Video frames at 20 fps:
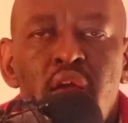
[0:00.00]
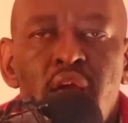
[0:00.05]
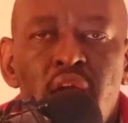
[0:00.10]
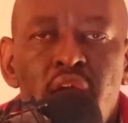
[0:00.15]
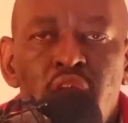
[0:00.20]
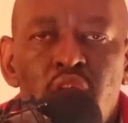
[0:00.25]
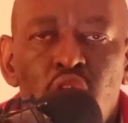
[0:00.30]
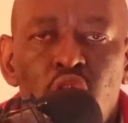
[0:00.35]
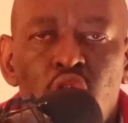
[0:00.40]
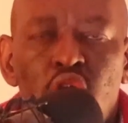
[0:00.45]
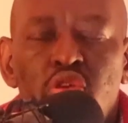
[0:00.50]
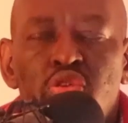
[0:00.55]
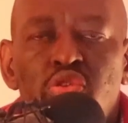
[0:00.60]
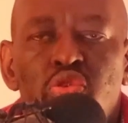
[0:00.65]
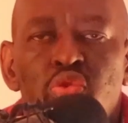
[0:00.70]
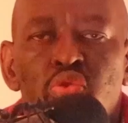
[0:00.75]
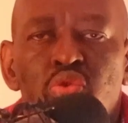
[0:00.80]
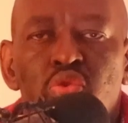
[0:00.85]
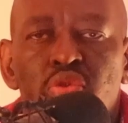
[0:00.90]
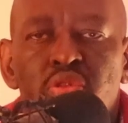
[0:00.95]
and
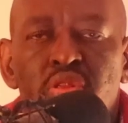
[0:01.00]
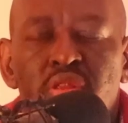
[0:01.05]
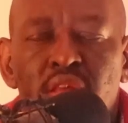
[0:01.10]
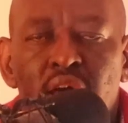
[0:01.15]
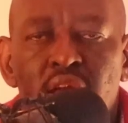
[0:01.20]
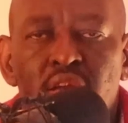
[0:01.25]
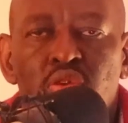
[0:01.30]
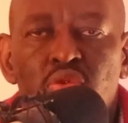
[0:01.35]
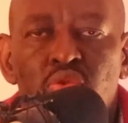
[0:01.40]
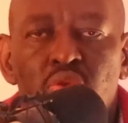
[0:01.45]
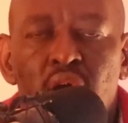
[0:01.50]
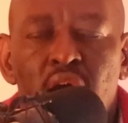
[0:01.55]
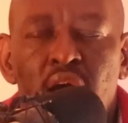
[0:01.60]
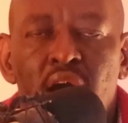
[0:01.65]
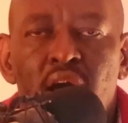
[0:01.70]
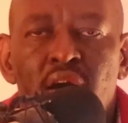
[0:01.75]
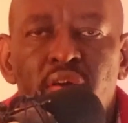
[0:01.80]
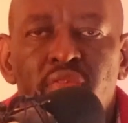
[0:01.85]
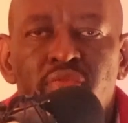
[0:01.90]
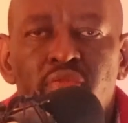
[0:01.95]
also that you
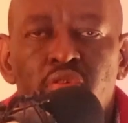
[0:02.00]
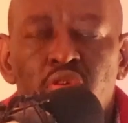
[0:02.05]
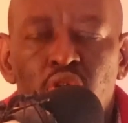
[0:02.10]
have